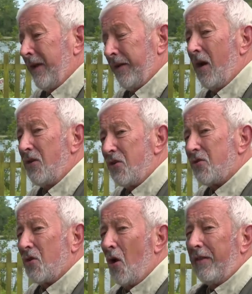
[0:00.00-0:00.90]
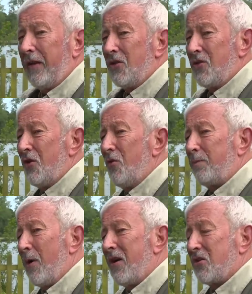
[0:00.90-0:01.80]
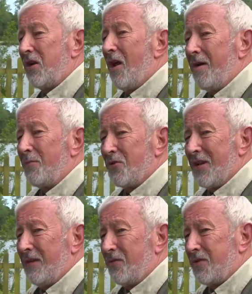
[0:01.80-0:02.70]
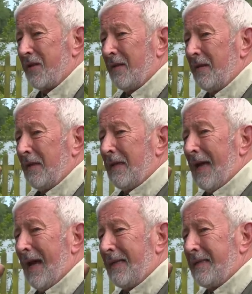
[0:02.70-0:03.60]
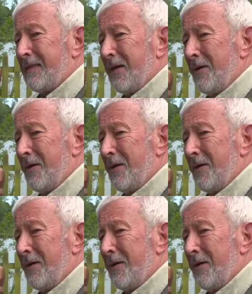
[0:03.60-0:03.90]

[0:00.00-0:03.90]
And I just got these new bite alarms out and